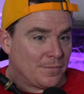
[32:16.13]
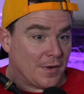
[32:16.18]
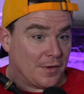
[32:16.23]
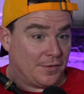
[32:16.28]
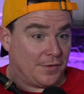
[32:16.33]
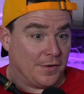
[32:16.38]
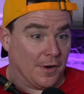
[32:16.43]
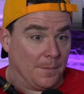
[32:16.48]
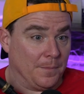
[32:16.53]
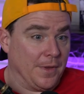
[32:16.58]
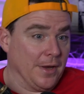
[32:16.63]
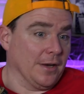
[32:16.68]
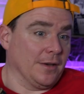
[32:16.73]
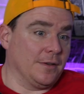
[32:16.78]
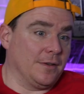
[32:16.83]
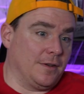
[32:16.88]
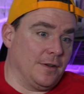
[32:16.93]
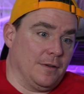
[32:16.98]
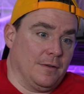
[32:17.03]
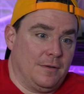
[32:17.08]
Something,
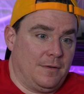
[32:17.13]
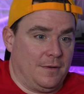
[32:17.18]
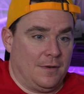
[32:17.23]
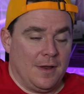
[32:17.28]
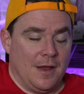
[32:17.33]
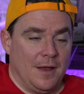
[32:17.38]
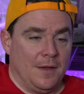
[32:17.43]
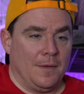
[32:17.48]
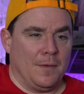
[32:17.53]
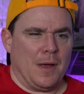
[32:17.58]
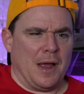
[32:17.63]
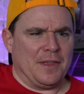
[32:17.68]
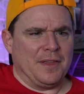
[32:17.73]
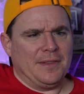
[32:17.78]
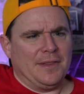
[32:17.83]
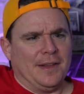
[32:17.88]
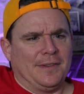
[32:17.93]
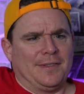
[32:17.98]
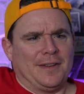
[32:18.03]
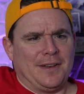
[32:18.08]
dude. I
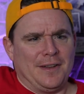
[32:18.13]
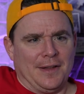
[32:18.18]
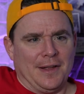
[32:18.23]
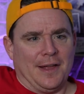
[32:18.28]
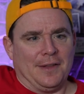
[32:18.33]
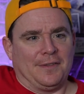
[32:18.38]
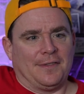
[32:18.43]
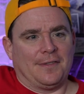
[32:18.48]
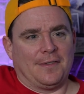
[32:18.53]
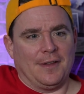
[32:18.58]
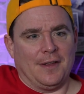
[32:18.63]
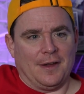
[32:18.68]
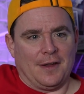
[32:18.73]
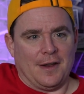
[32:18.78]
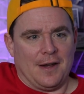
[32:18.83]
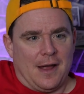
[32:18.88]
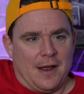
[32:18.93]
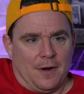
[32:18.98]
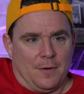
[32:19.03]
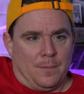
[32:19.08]
think they said he got sick,
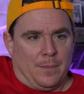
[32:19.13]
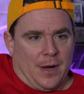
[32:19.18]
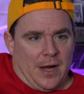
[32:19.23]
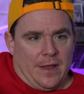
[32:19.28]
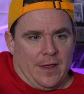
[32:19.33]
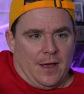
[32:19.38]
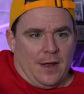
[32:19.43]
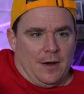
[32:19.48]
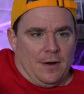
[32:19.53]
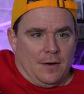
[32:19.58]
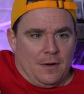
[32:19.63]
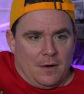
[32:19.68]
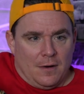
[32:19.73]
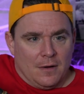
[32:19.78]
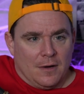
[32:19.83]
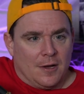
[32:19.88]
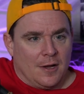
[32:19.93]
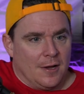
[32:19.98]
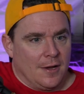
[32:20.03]
and I don't buy that at all.